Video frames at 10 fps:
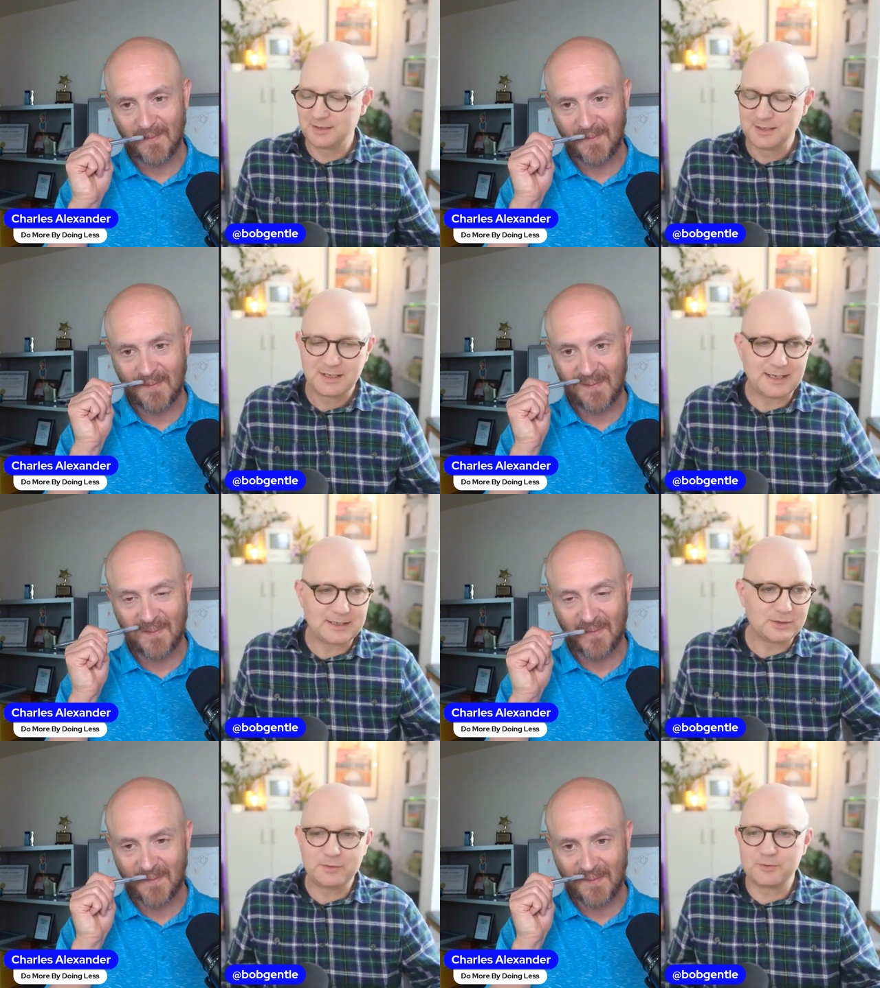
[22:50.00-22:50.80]
Speaker 1: I don't
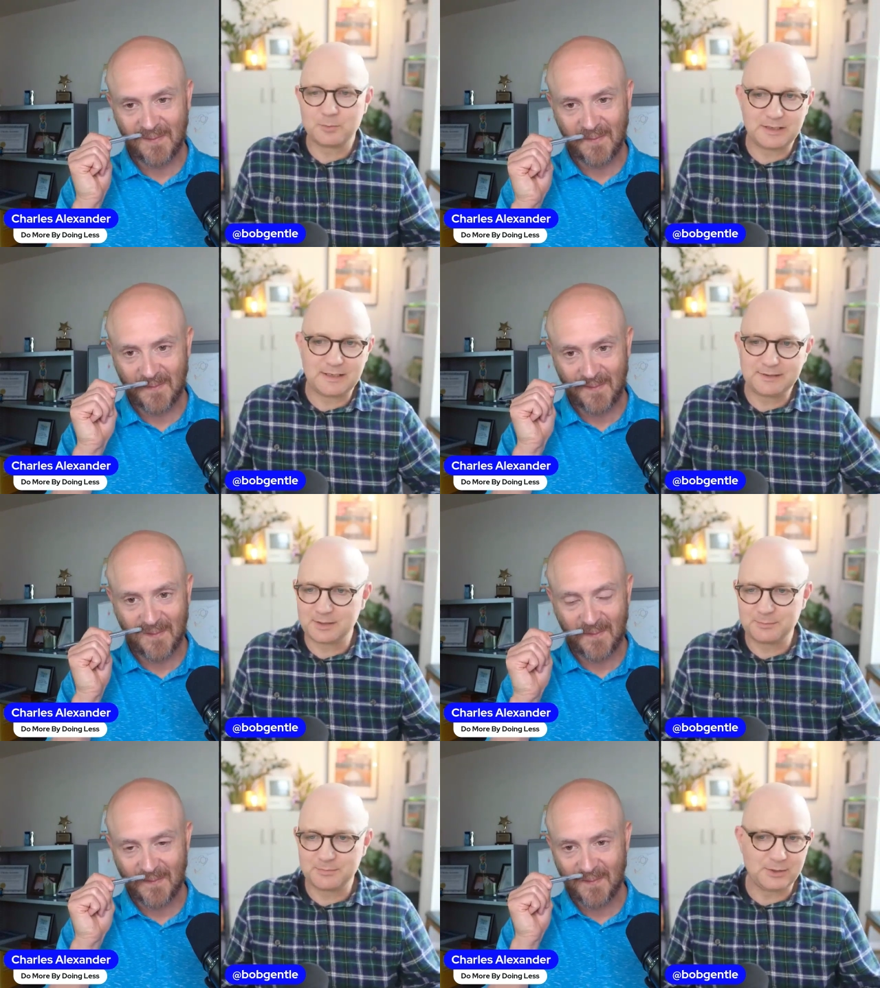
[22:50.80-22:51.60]
even reply to them
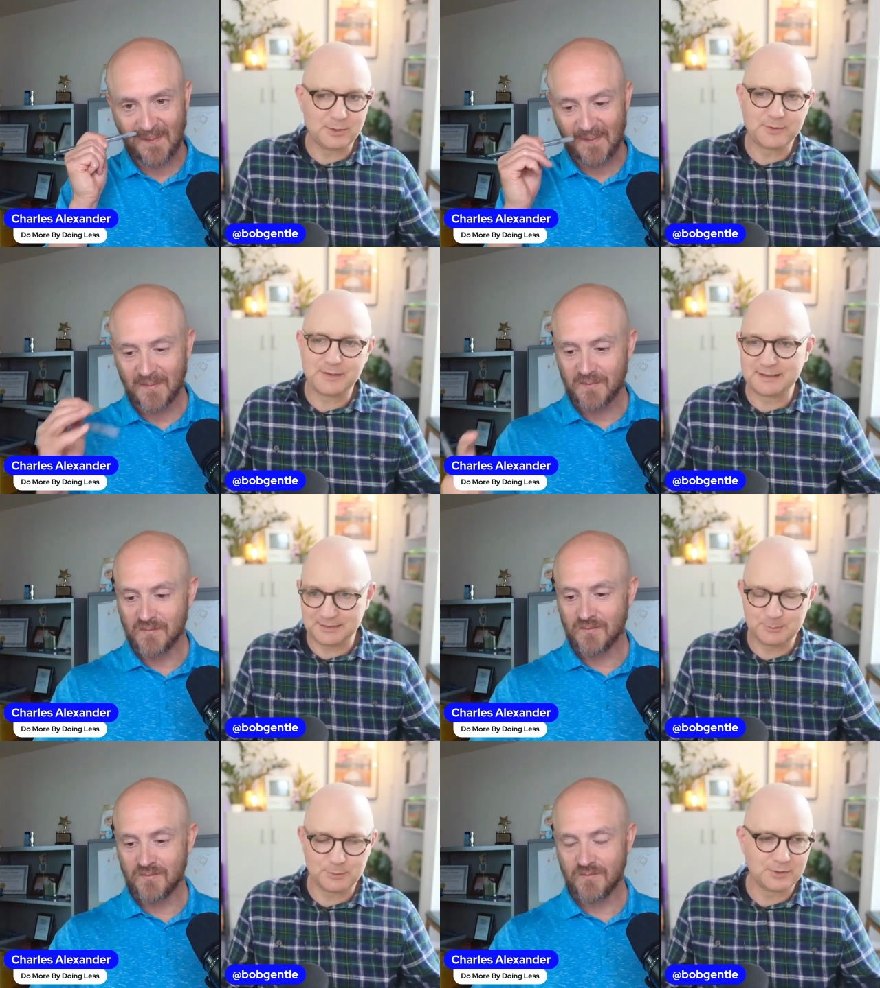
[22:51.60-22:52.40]
saying no thanks
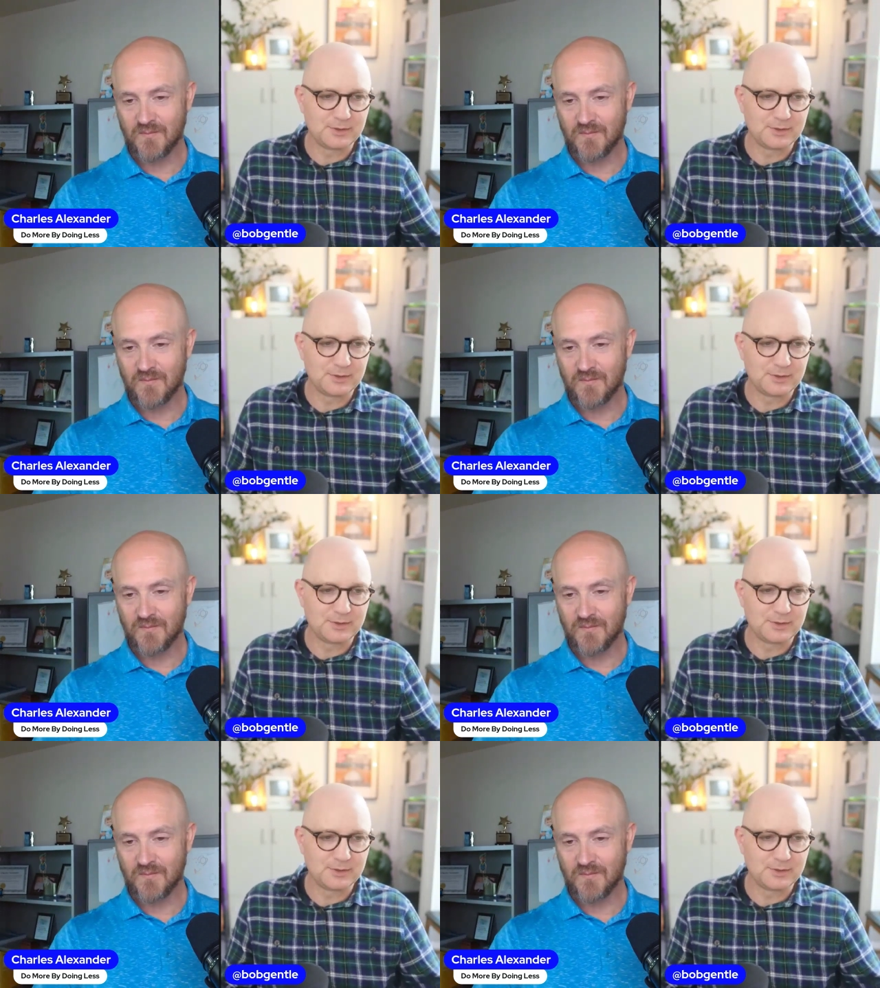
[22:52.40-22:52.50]
anymore.